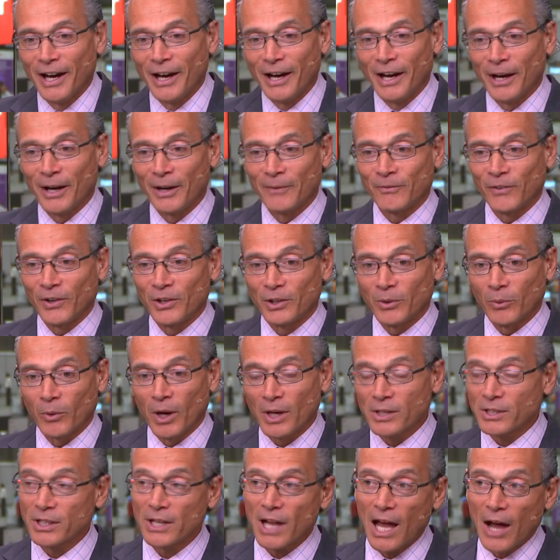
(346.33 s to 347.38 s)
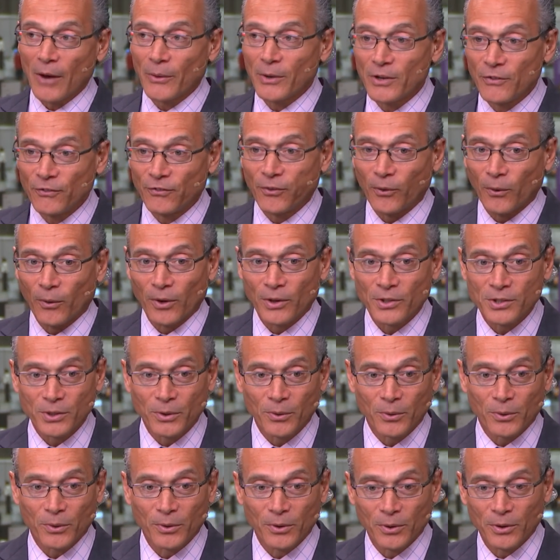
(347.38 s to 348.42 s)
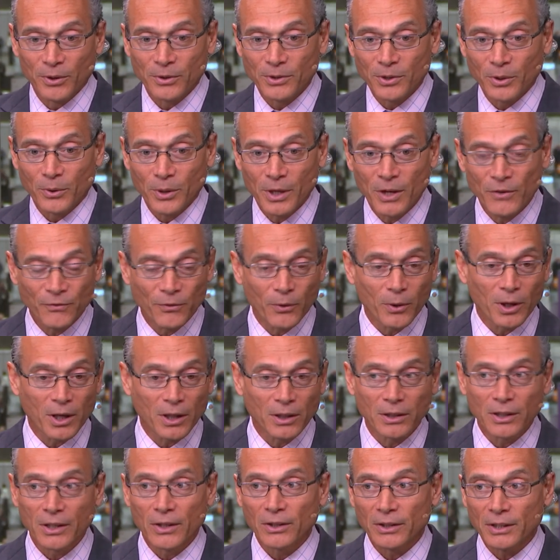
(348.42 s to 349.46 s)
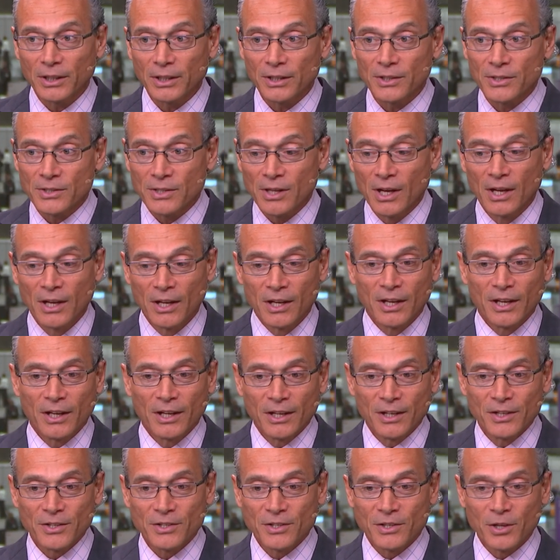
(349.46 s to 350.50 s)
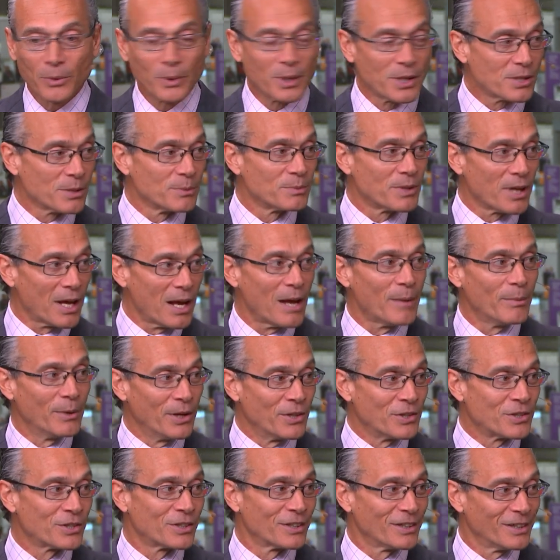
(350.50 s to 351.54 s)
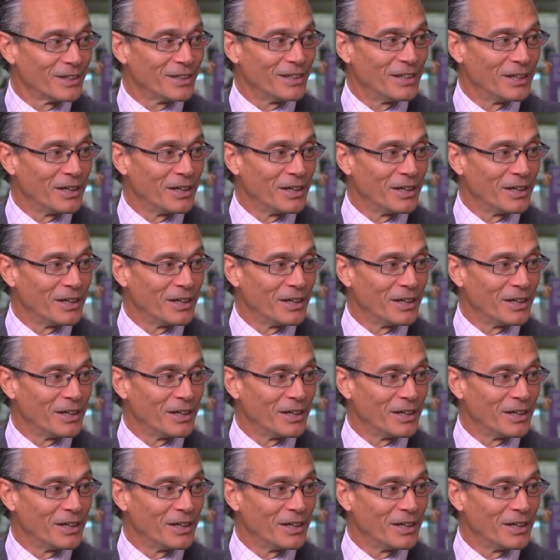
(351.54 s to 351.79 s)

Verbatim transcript: uh, fun to watch. And now Infor. So, so Infor clearly is, is doing some damage mm